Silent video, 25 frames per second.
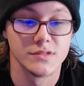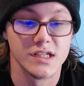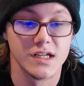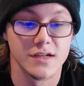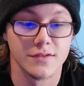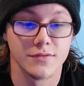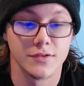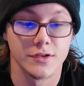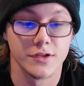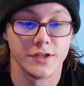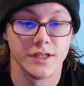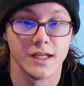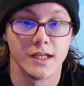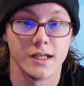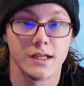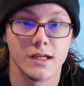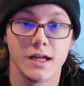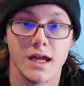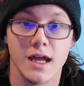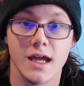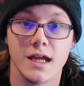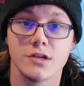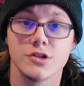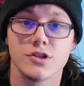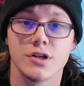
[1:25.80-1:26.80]
definitely
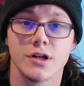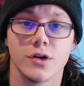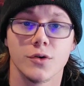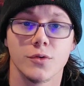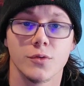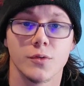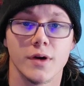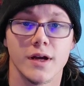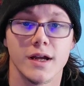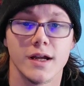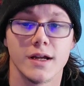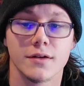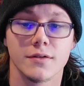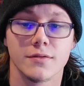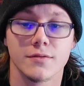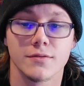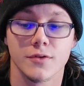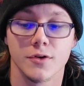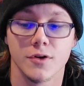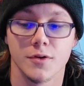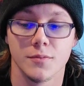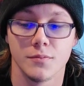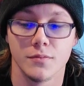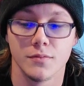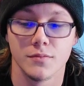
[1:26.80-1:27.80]
edging away
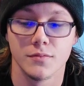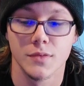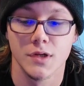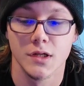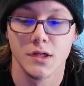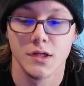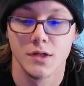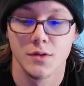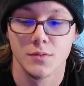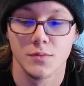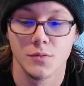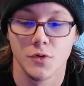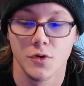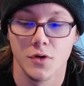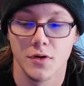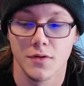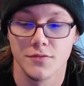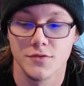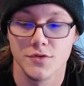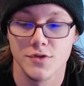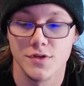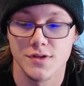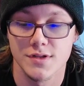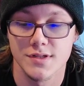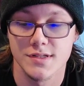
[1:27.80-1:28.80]
from more
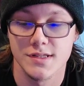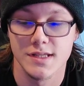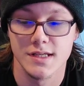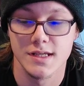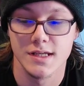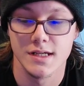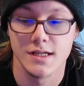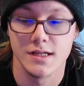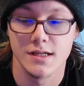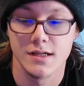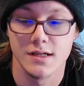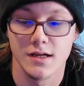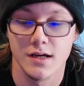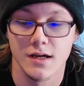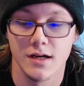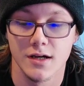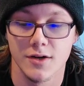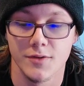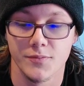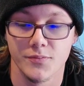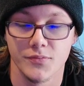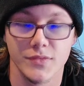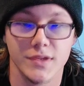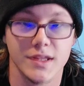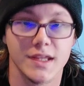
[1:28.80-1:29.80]
of just the
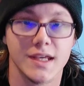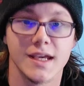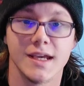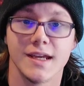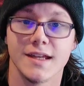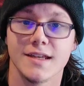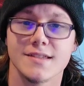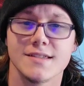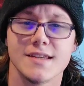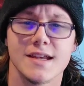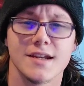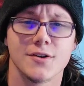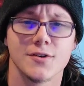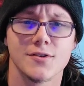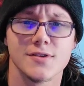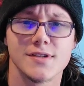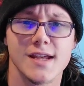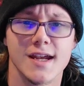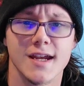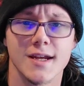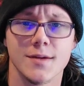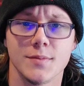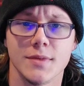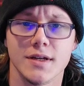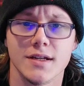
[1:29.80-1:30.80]
kids
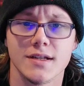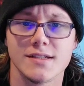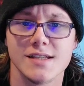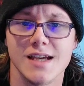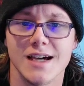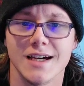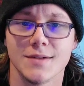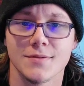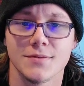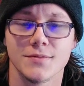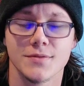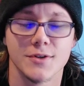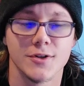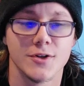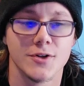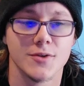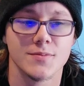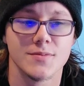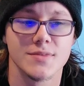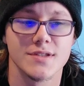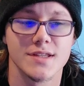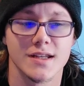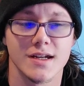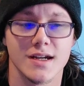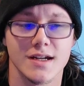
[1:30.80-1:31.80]
entertainment type
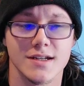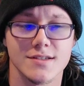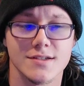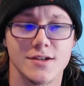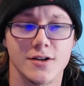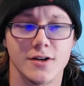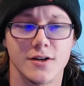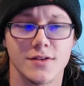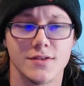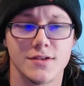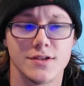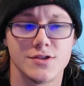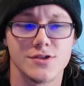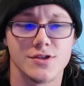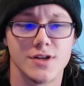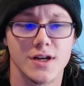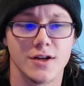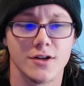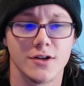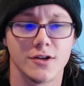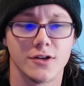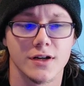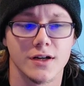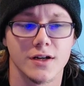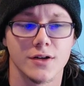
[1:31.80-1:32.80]
films that I started this
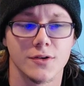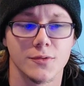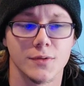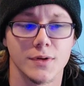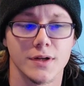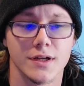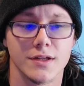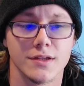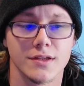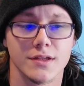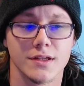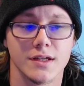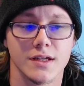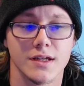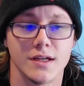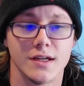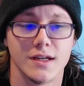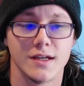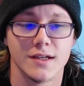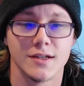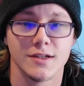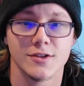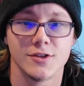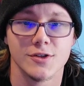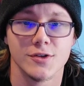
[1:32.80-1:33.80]
channel out with,
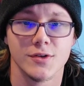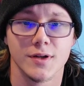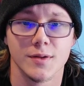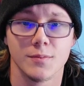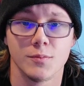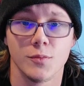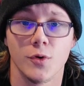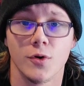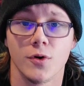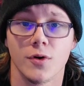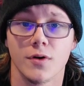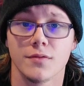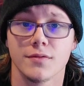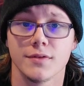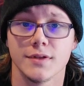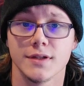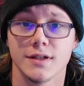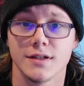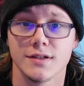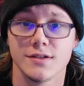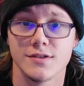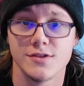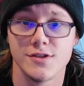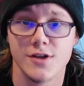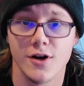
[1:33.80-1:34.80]
doing more of
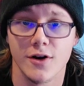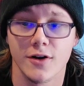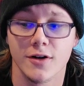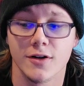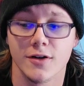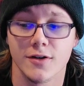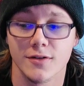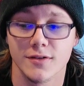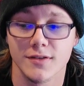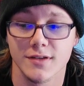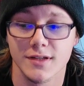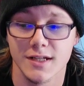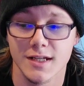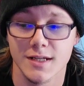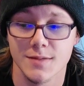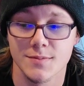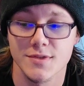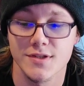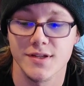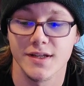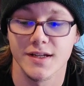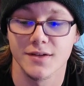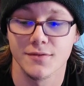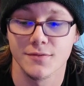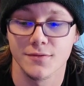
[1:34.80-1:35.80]
the darker
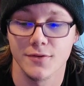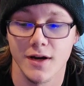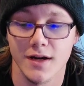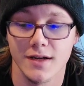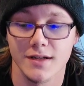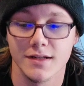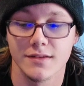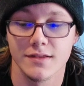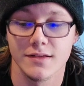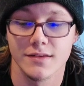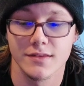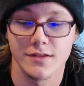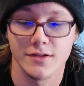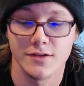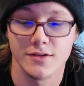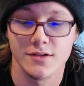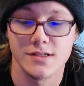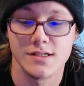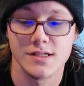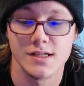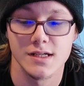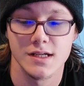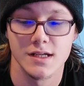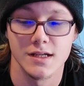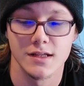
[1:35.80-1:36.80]
themes like Friday the
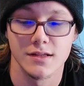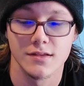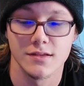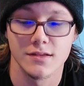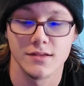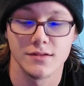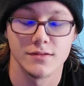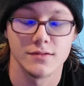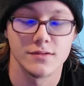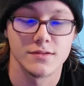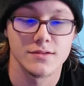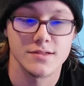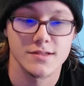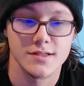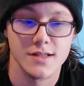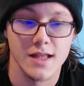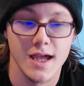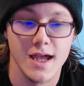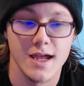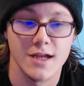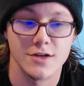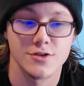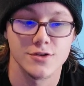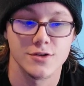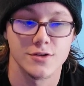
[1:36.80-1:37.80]
13th and
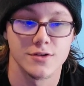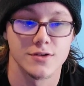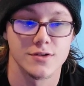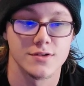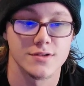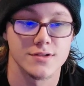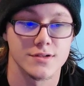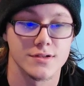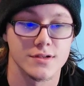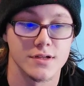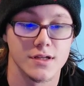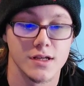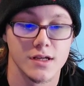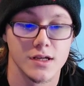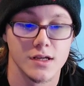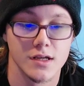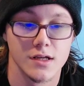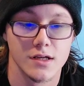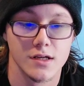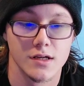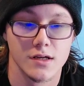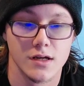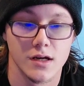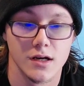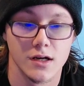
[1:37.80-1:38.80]
slashers
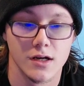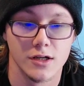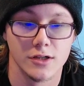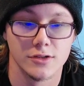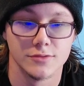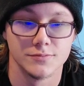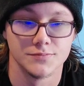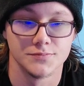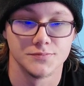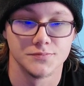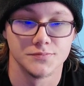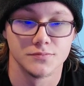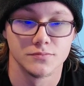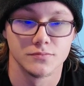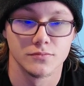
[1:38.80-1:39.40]
and